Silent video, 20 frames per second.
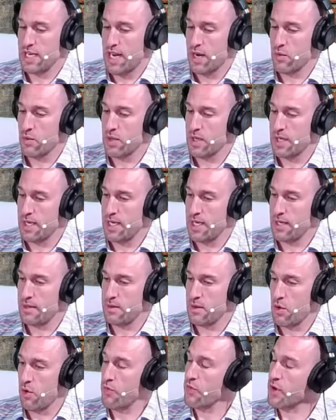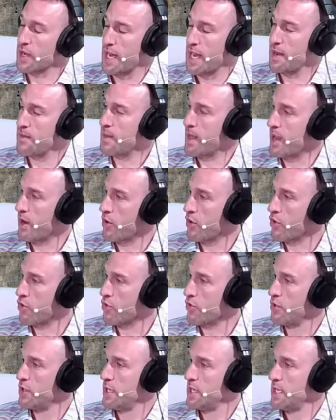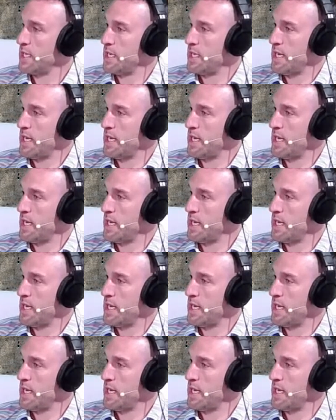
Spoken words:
and I really overcame that hurdle.